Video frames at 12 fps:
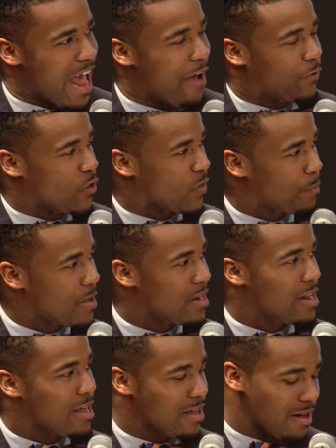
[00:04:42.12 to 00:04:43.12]
After
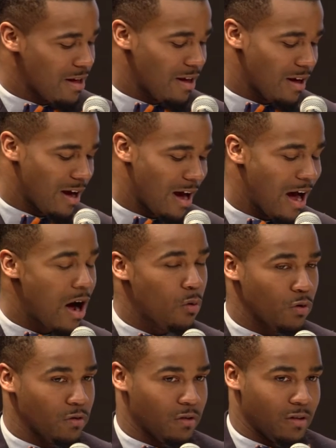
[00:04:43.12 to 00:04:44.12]
spending
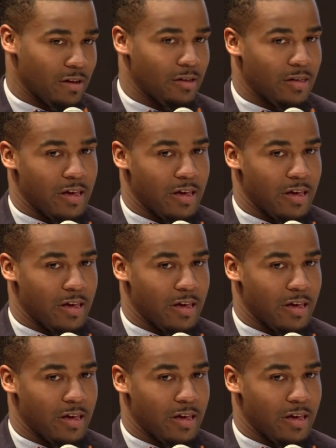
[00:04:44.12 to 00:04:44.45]
hours in